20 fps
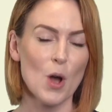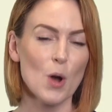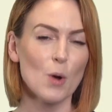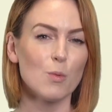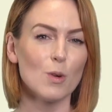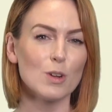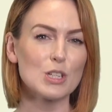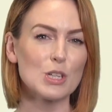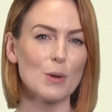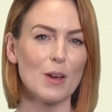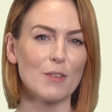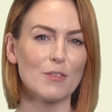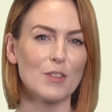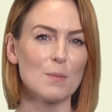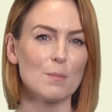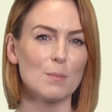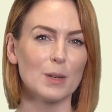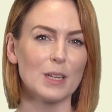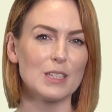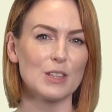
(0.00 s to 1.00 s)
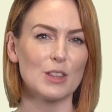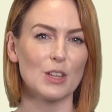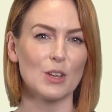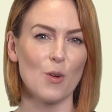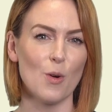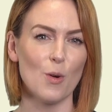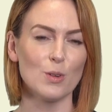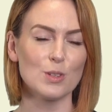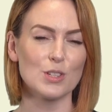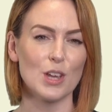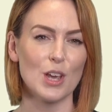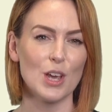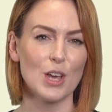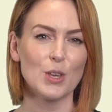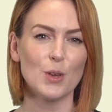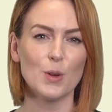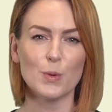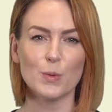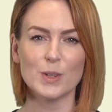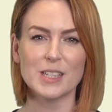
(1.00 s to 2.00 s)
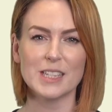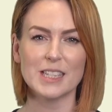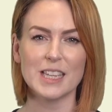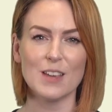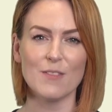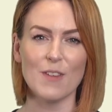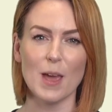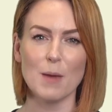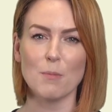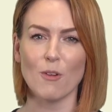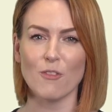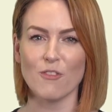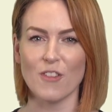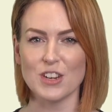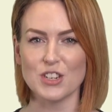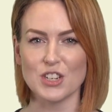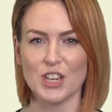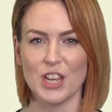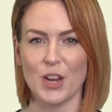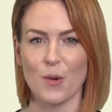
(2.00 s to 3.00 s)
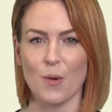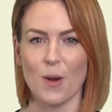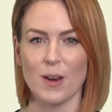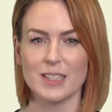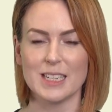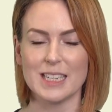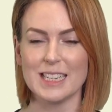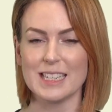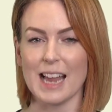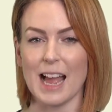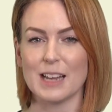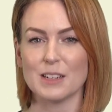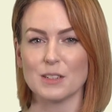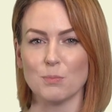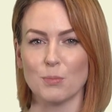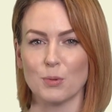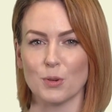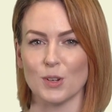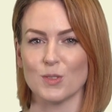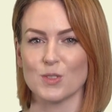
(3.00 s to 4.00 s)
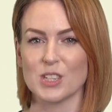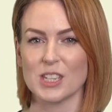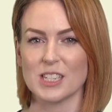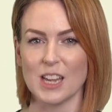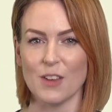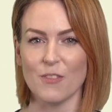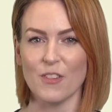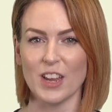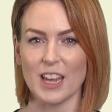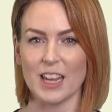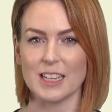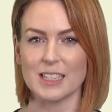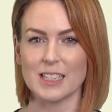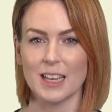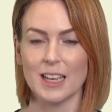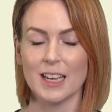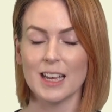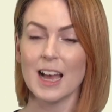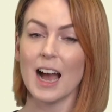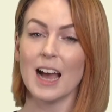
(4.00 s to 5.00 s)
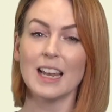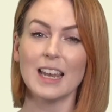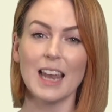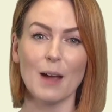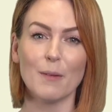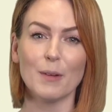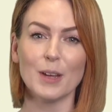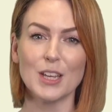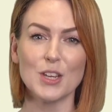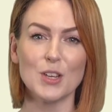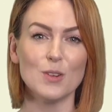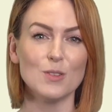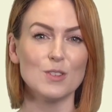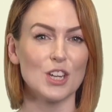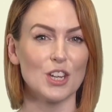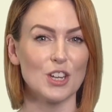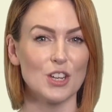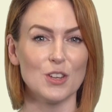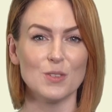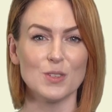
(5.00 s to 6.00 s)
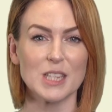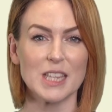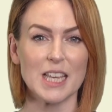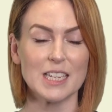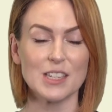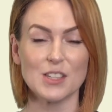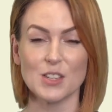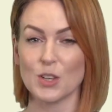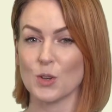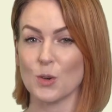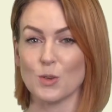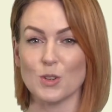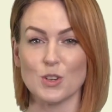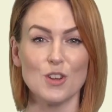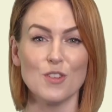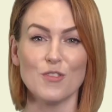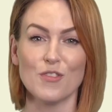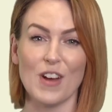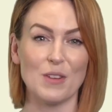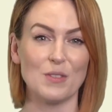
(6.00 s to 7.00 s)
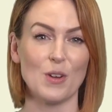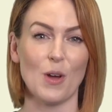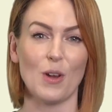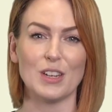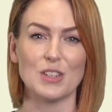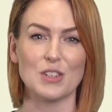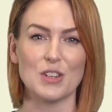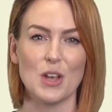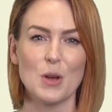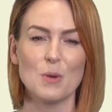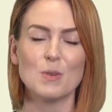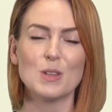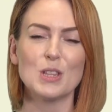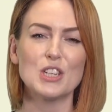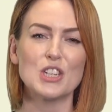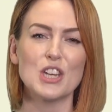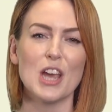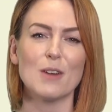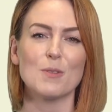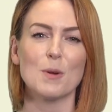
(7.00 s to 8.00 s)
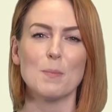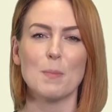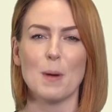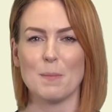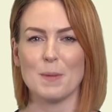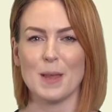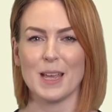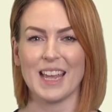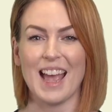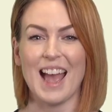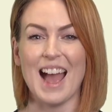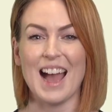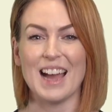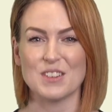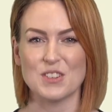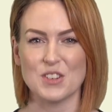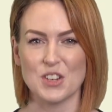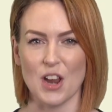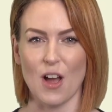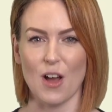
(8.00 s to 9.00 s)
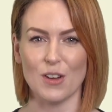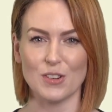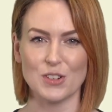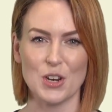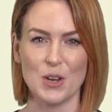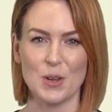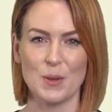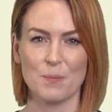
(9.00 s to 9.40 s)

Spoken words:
Once you have completed the course, you will receive a professionally accredited and approved certificate, allowing you to use this, your newfound knowledge, with a general public and charge.